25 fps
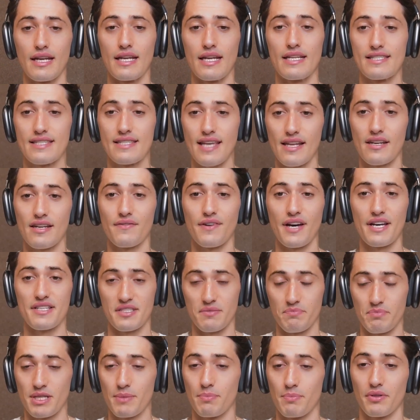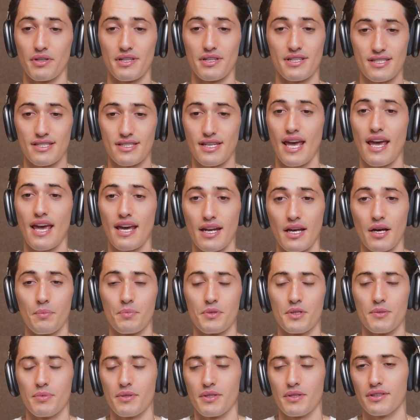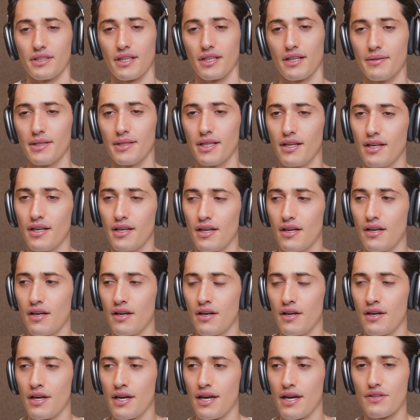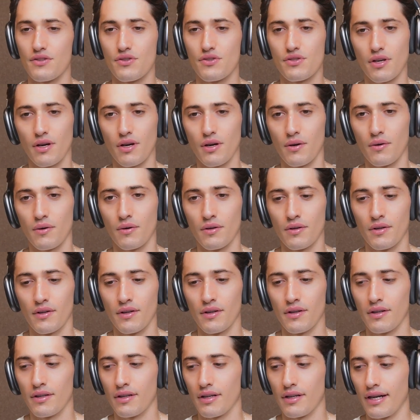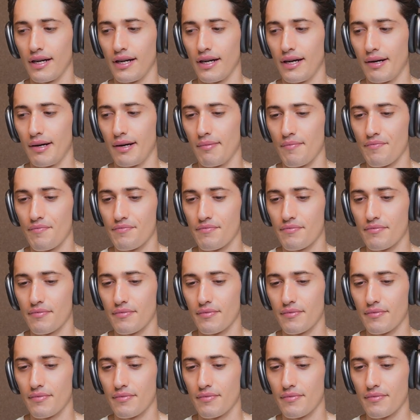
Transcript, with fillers: and, incentivizing people to stay and help you build it. And so, um,